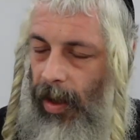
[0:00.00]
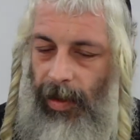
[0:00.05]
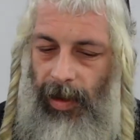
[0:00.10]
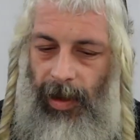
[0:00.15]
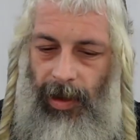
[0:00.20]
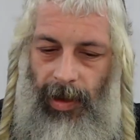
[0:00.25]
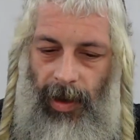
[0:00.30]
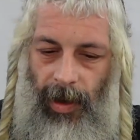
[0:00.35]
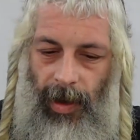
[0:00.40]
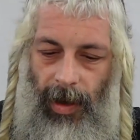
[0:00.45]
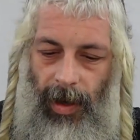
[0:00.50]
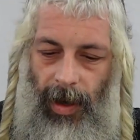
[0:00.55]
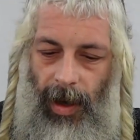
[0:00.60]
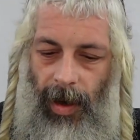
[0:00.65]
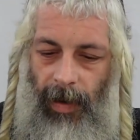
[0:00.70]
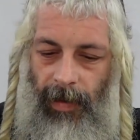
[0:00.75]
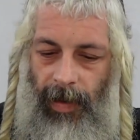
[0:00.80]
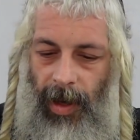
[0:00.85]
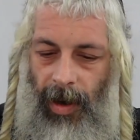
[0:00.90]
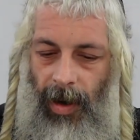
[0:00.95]
the dirt
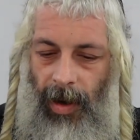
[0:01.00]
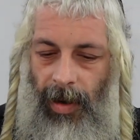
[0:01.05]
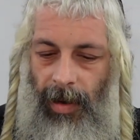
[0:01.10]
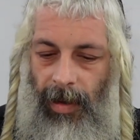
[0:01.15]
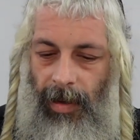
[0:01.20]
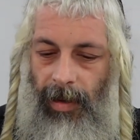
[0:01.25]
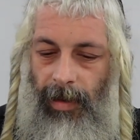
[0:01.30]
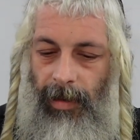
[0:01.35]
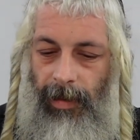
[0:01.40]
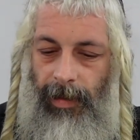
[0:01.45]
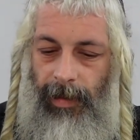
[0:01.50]
of the earth.